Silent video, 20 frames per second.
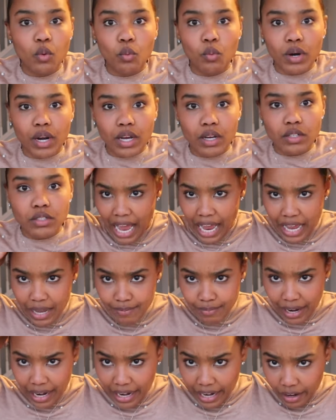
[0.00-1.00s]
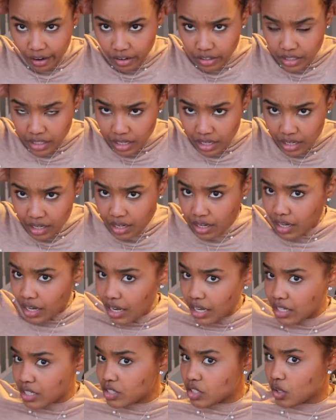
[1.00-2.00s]
What else? I had my hair done.
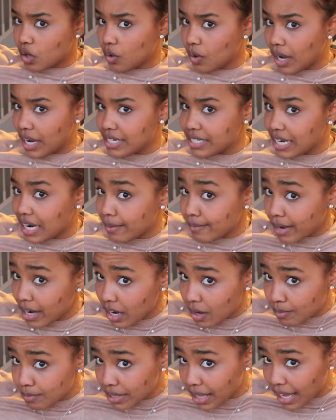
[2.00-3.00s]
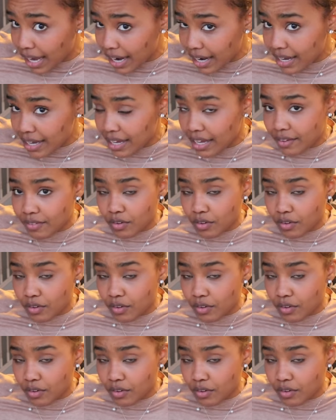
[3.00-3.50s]
So I dyed my hair black.